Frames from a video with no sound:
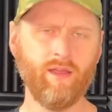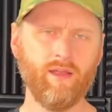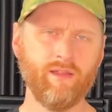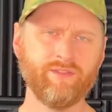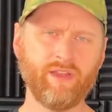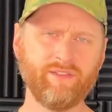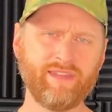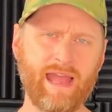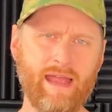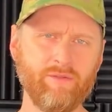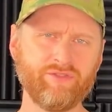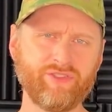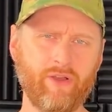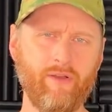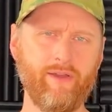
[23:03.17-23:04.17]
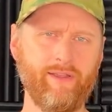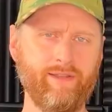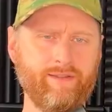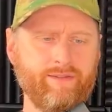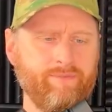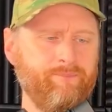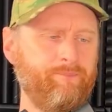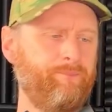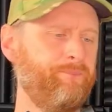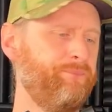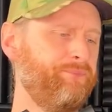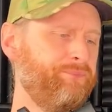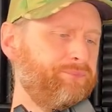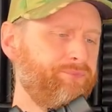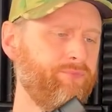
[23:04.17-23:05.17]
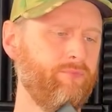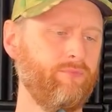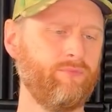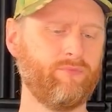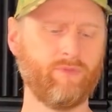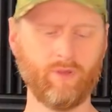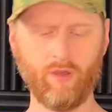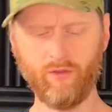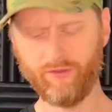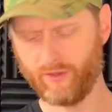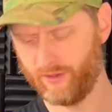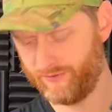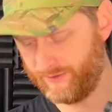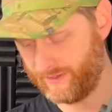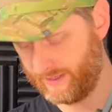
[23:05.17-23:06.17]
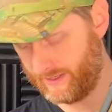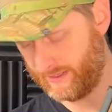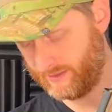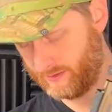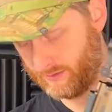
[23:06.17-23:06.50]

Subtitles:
So downsides. Other than the